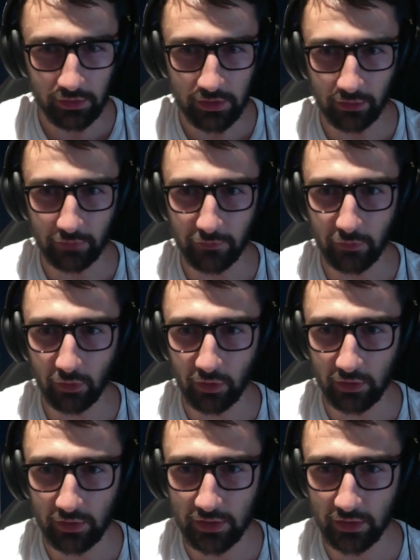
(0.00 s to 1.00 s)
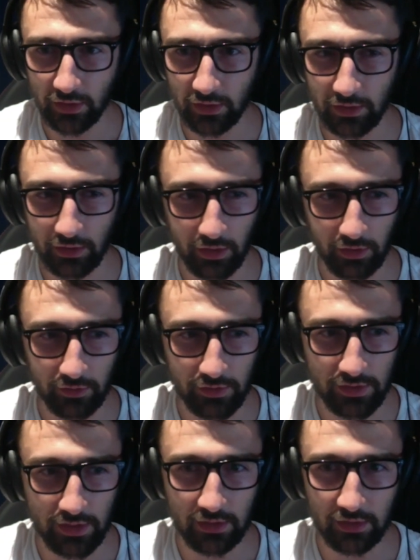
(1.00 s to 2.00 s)
So if you look at a site and you
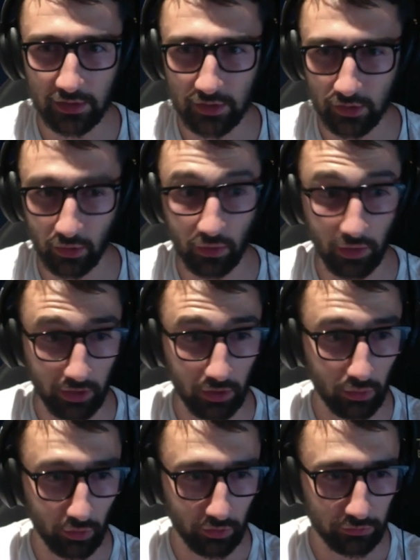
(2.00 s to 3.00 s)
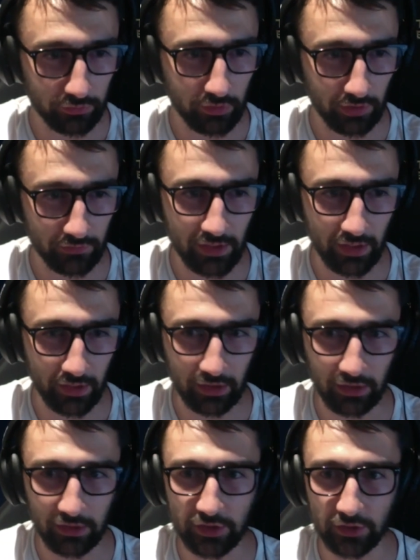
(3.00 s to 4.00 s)
see that it's got like a lot of kind of
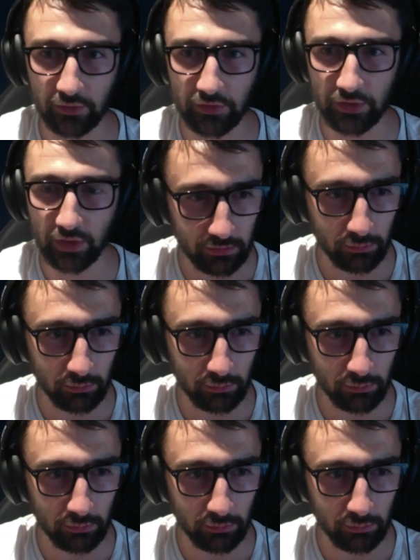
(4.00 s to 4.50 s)
technical issues,